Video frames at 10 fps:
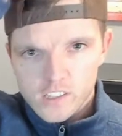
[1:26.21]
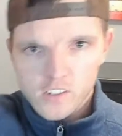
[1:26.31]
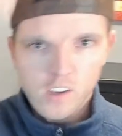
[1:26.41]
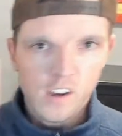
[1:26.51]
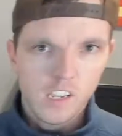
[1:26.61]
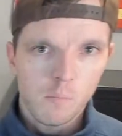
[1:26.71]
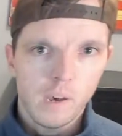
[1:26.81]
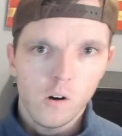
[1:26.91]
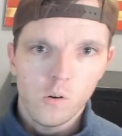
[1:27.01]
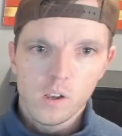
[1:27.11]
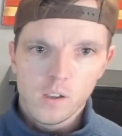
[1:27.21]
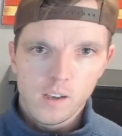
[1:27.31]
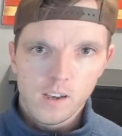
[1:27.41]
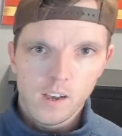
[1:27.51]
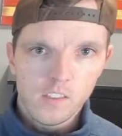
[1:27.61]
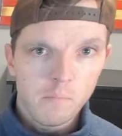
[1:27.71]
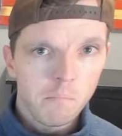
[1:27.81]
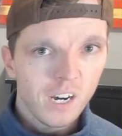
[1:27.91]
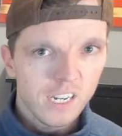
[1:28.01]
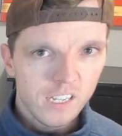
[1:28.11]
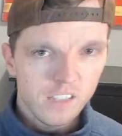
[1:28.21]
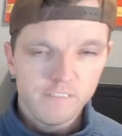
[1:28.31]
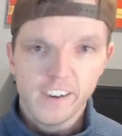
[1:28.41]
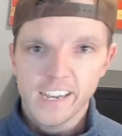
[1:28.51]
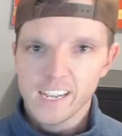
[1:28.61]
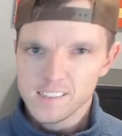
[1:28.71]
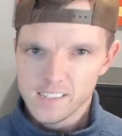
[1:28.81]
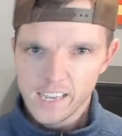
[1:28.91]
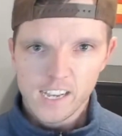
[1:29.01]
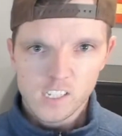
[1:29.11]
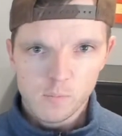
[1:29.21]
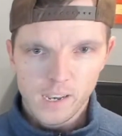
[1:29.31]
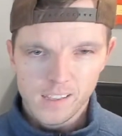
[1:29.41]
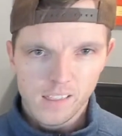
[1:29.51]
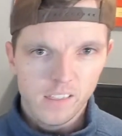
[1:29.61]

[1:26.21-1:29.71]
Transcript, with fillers: they're talking about uh, the money, the financing aspect,